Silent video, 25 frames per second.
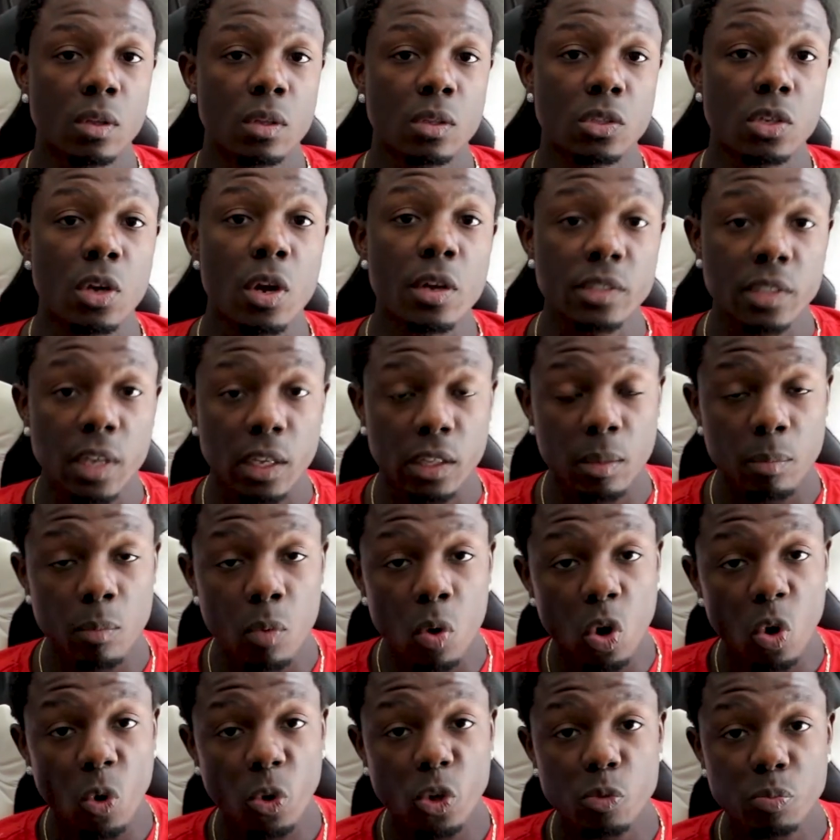Turns out the
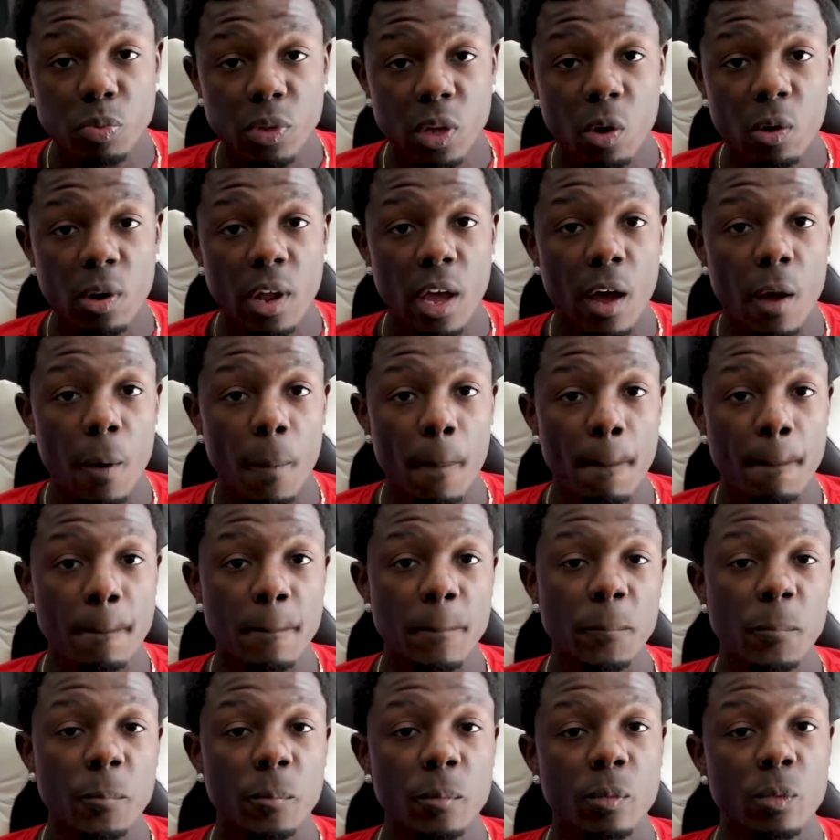motor is blown out.
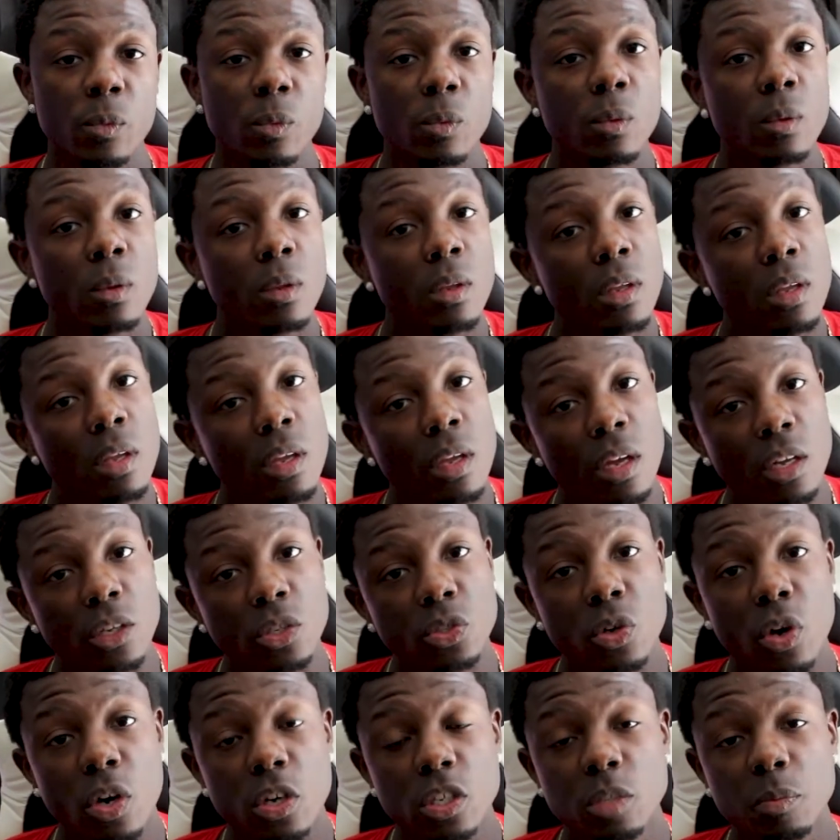I
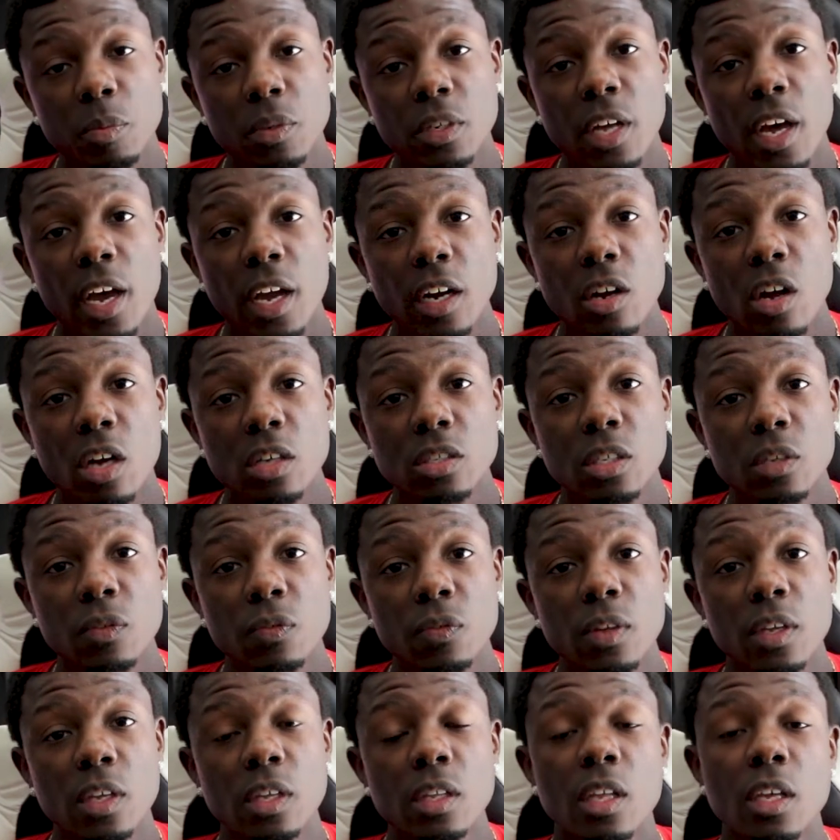charged them a diagnostic
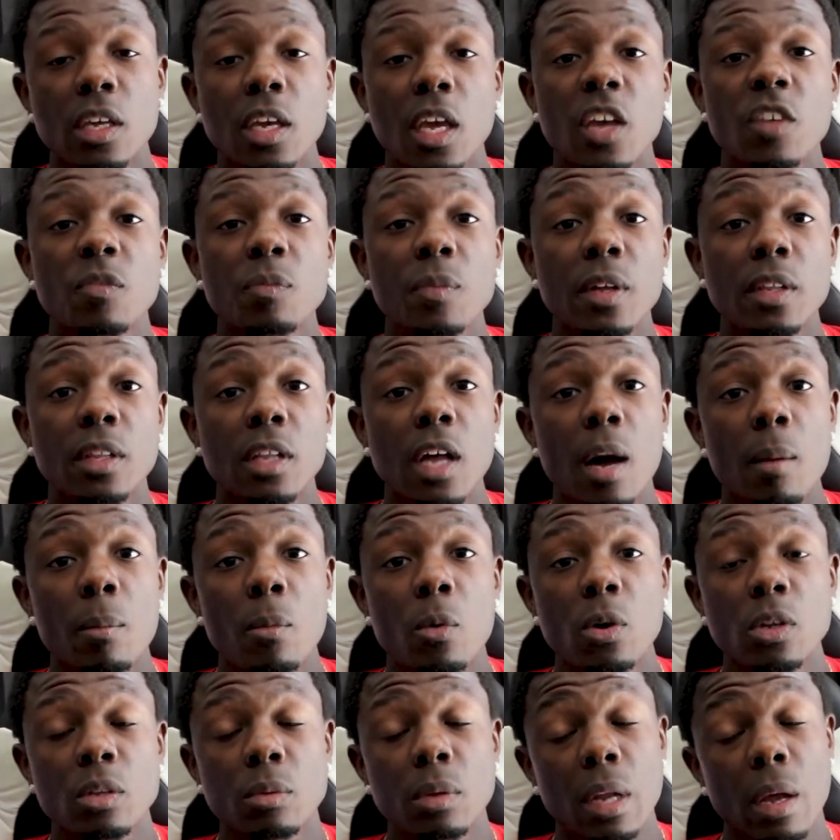fee. They gave me a lot
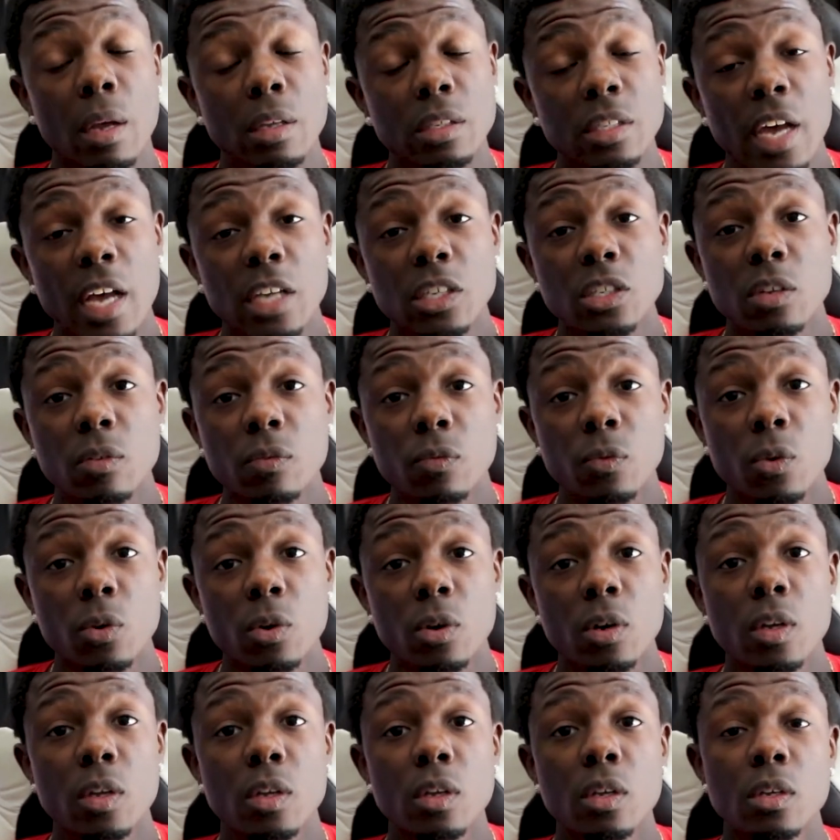more than what I was asking
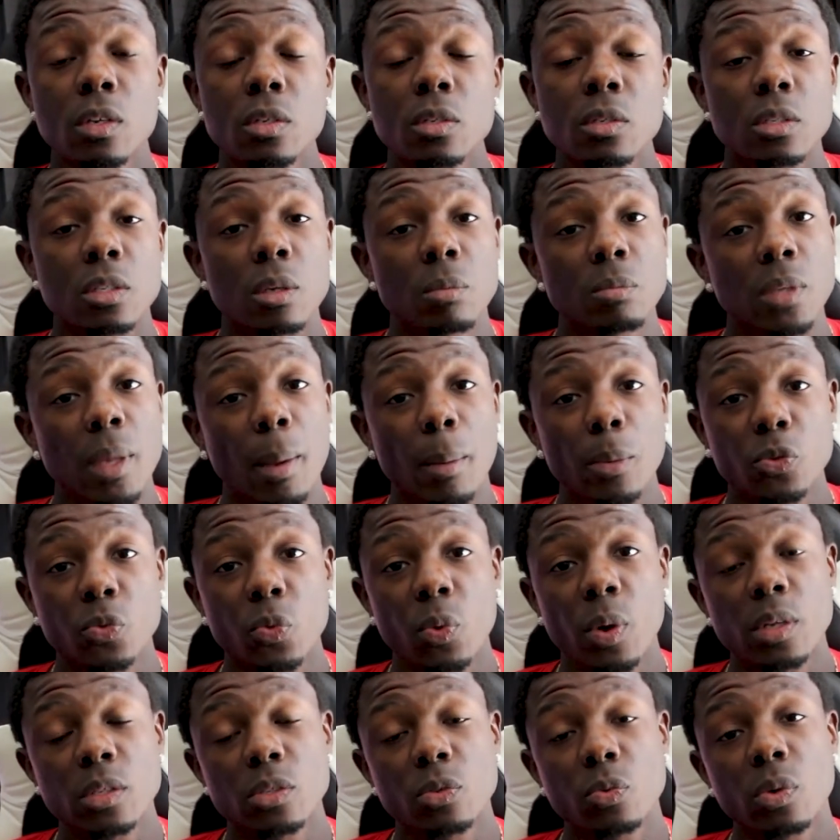for. Sometimes you
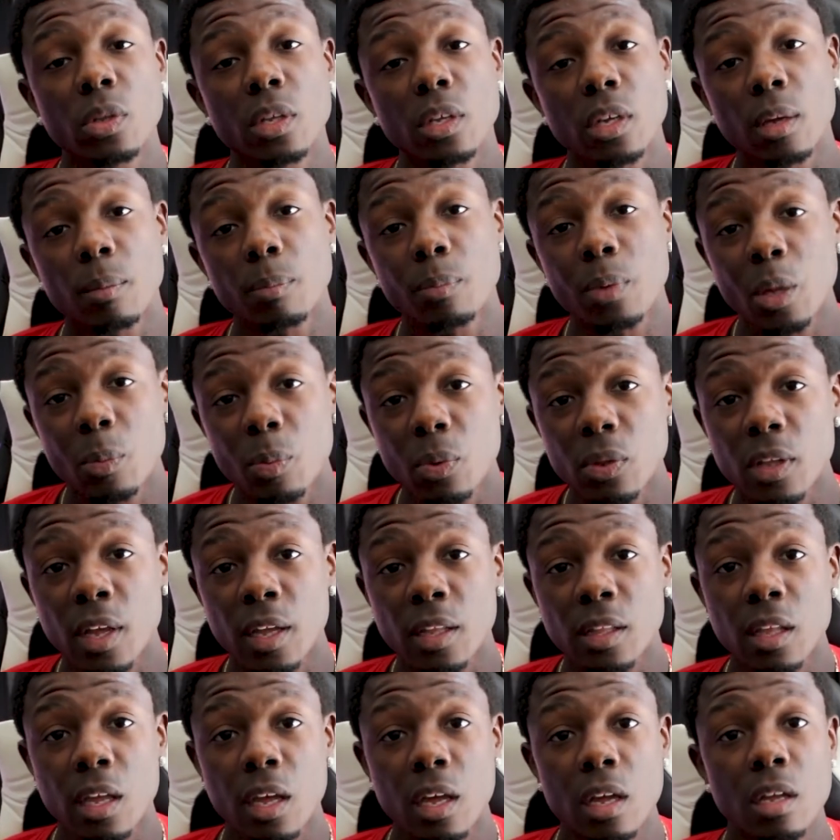run into really good people
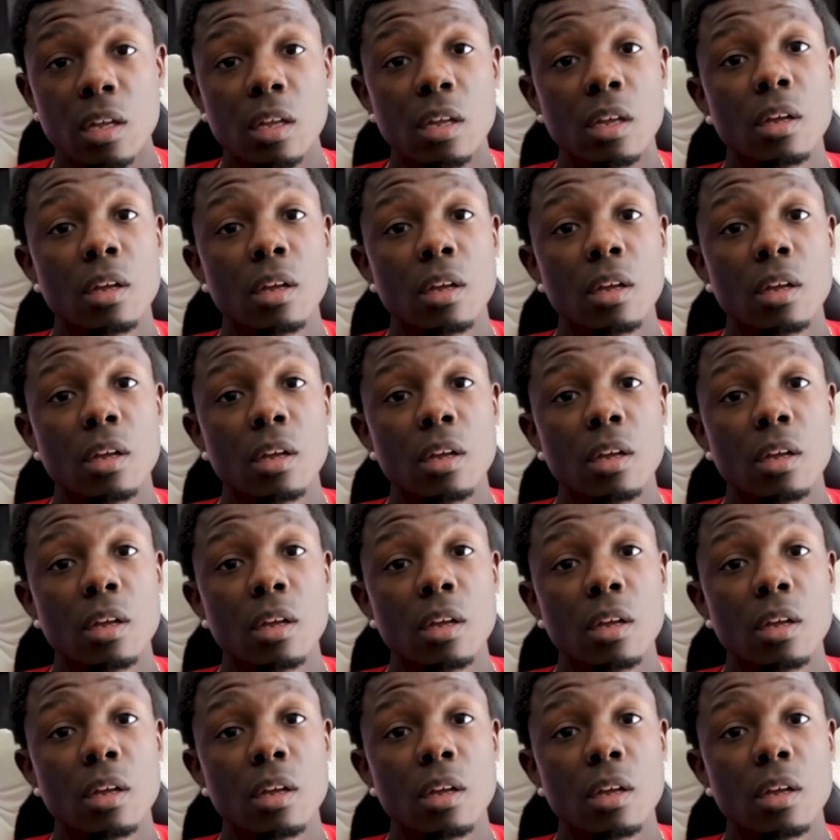like that.